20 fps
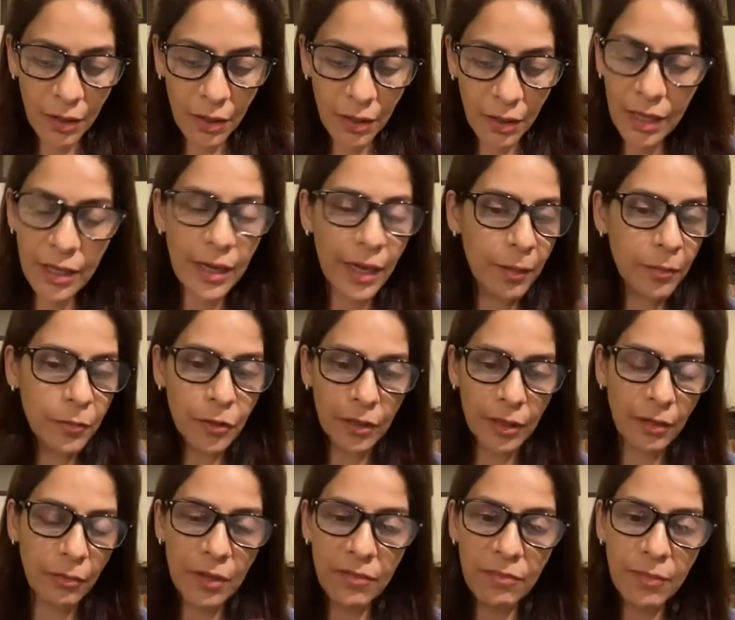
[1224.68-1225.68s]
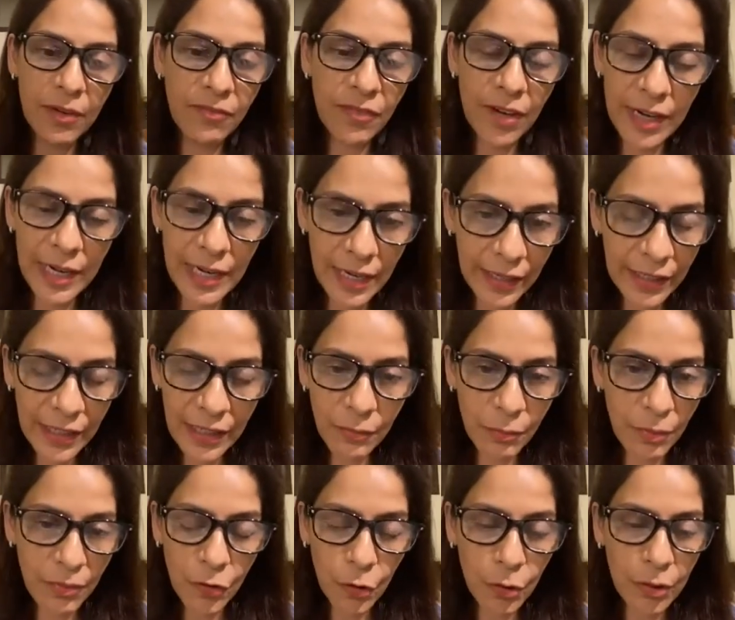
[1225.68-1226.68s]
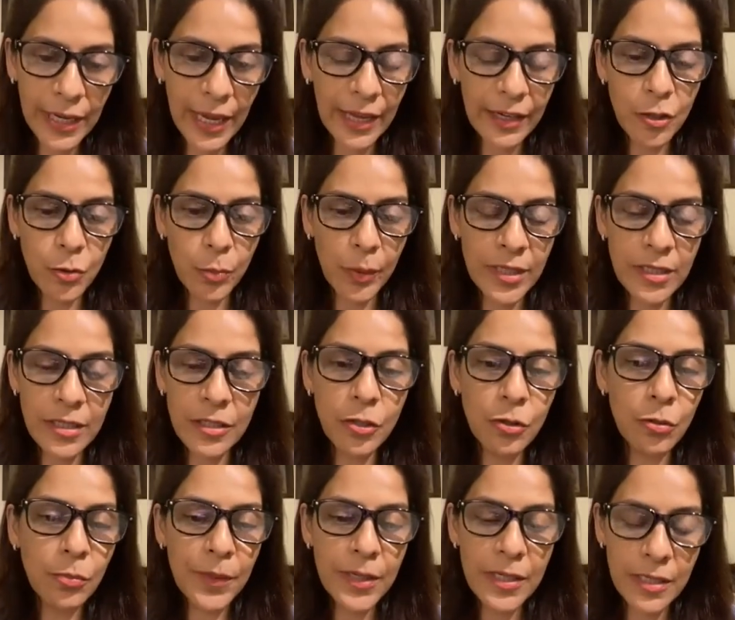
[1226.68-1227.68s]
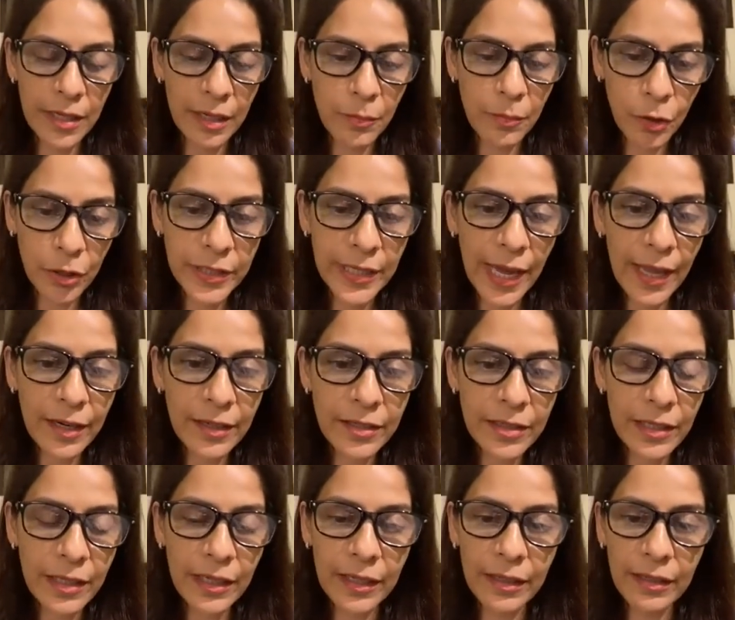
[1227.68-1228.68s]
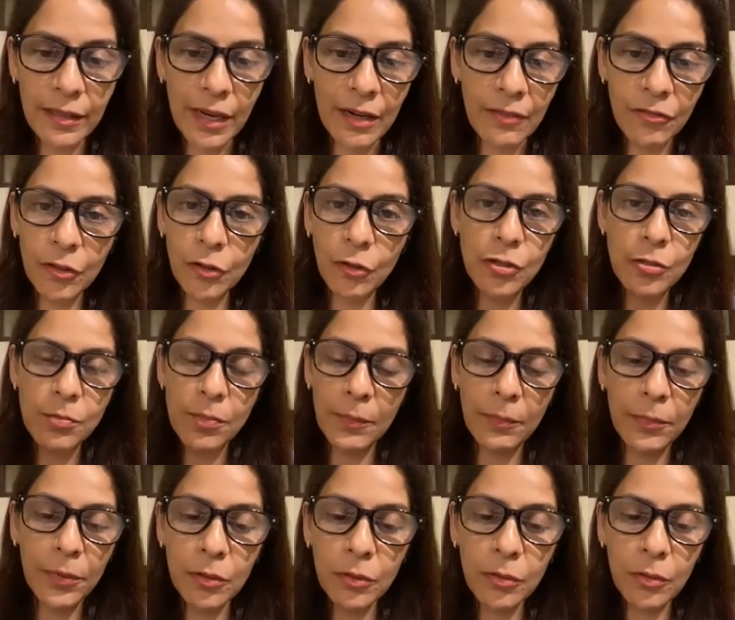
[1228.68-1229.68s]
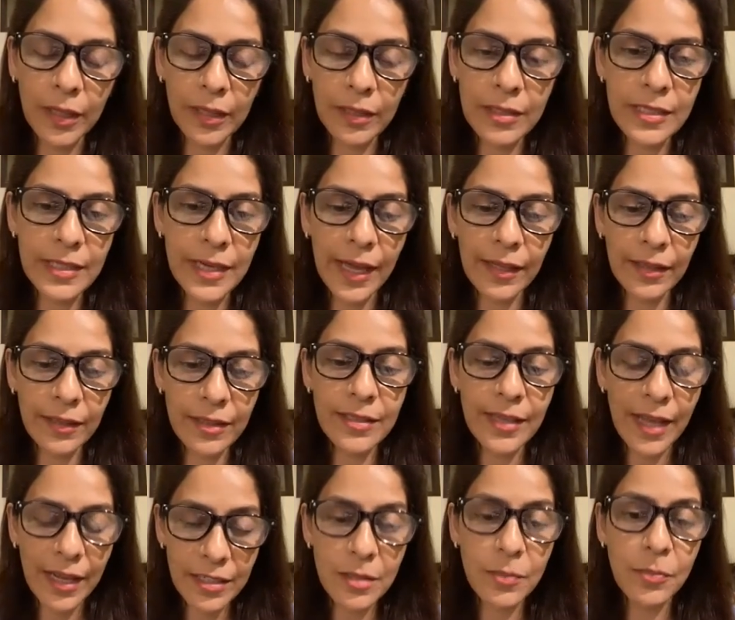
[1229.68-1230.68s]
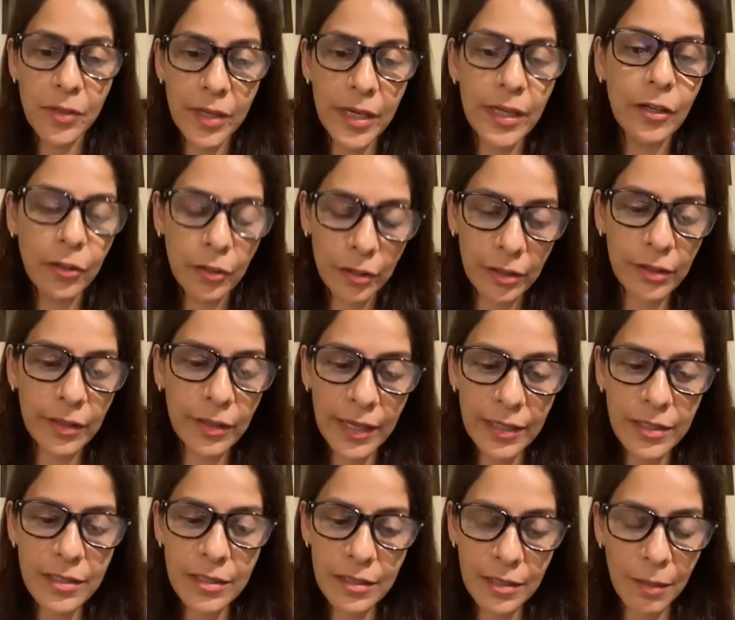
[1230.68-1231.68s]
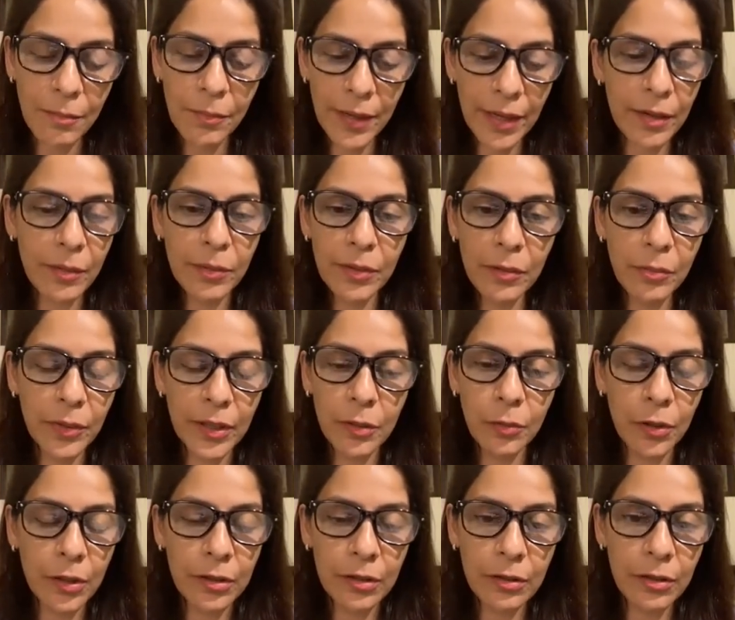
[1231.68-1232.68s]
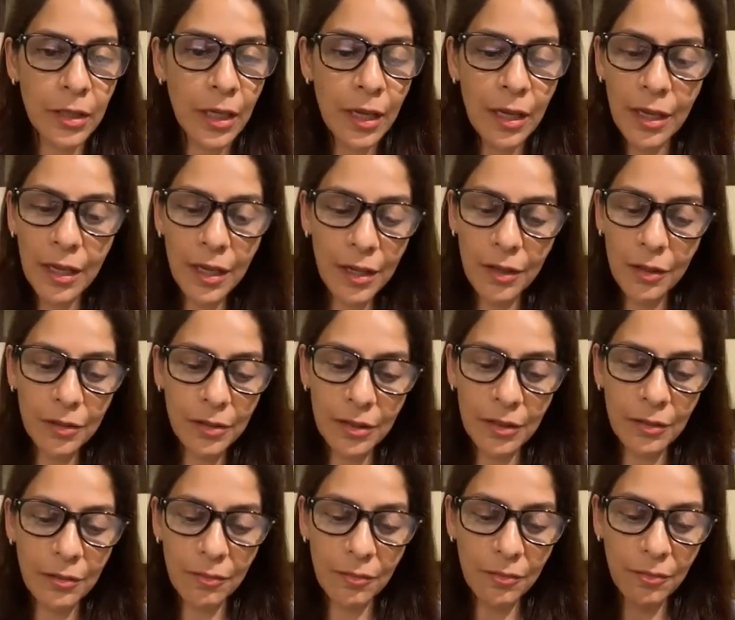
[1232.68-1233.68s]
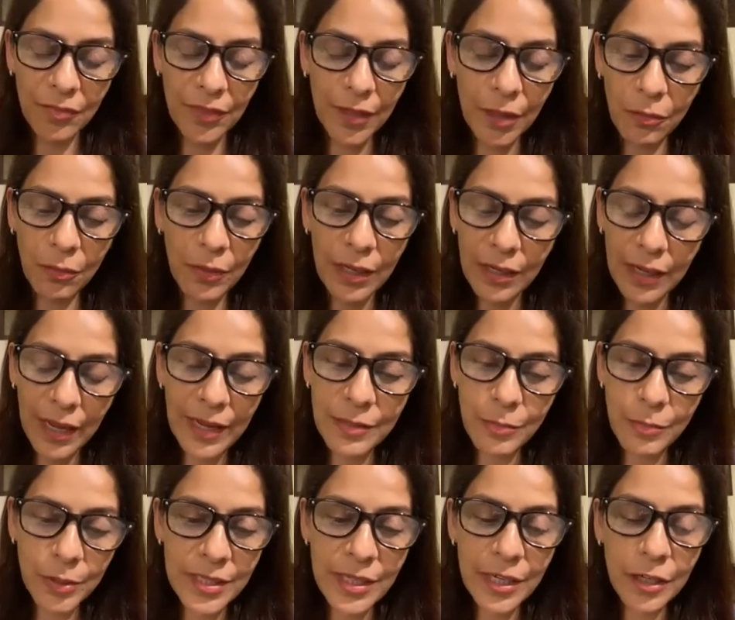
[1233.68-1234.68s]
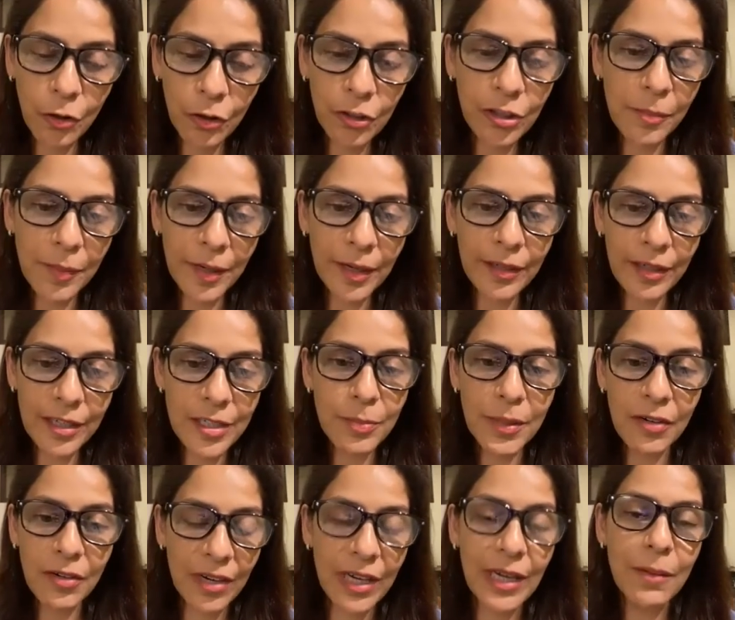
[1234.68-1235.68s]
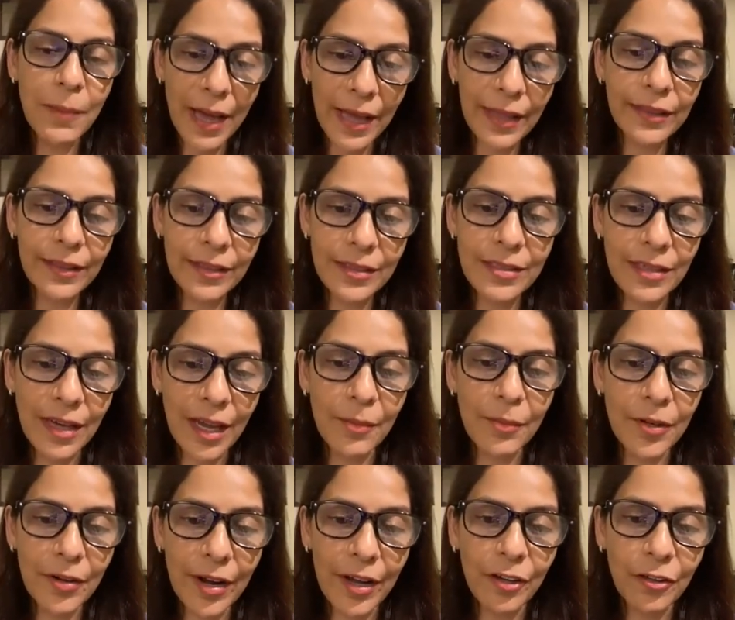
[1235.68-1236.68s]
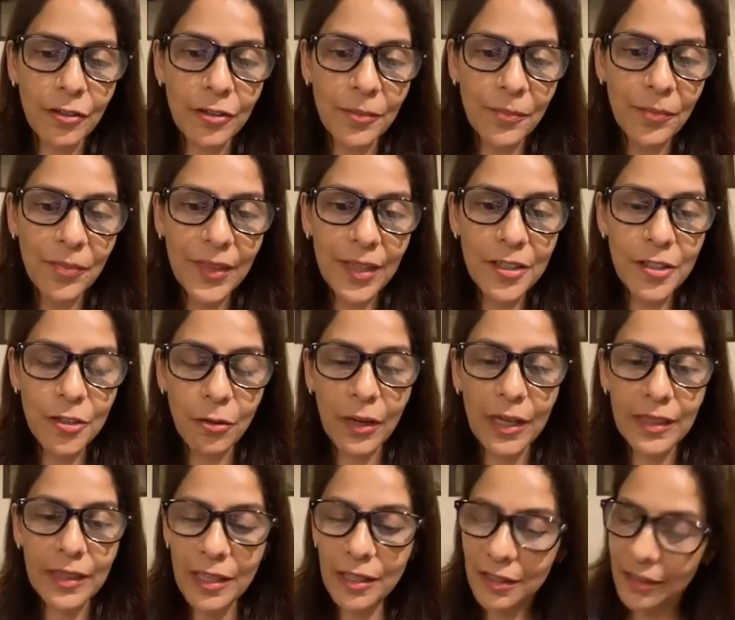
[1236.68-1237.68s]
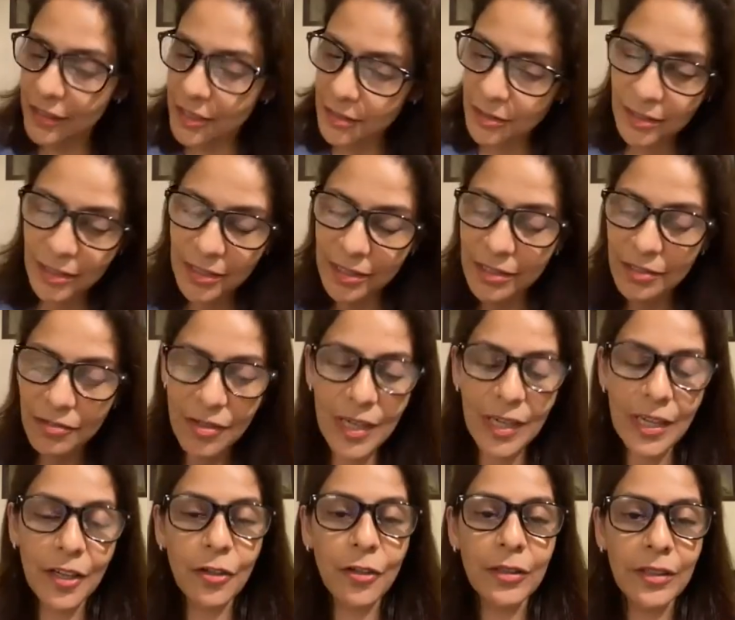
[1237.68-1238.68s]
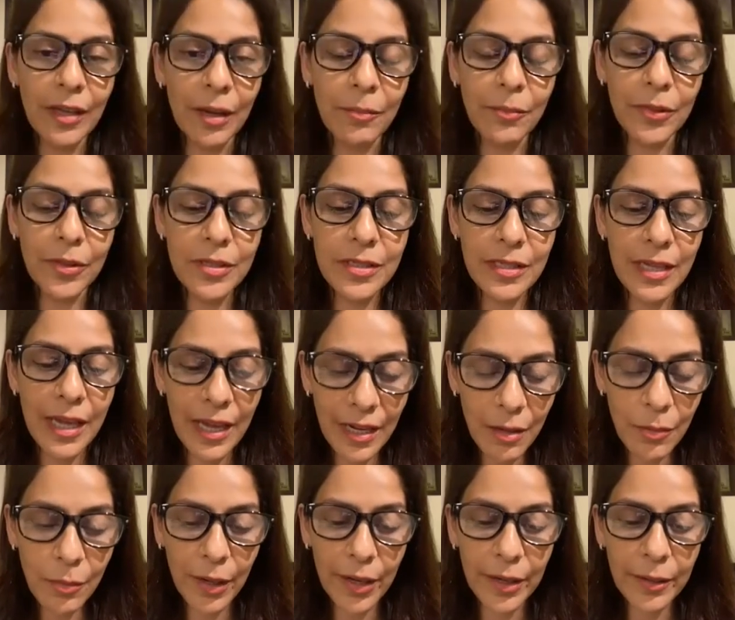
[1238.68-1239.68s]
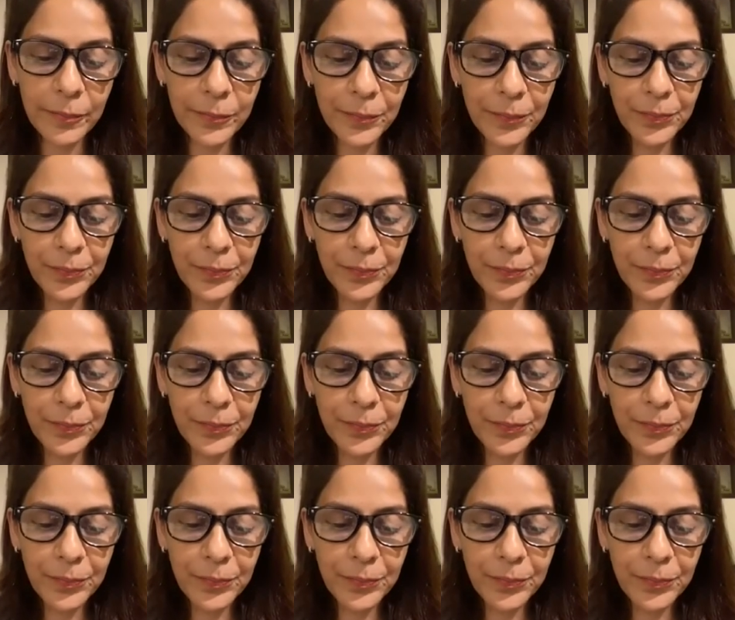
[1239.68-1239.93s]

alhamdulillah, we've been very lucky. We've only had 22% mortality. And for those people who understand this, that's pretty good. That's comparable with what I would say North America has been really bad this time around. So I think this is good numbers. Anyway,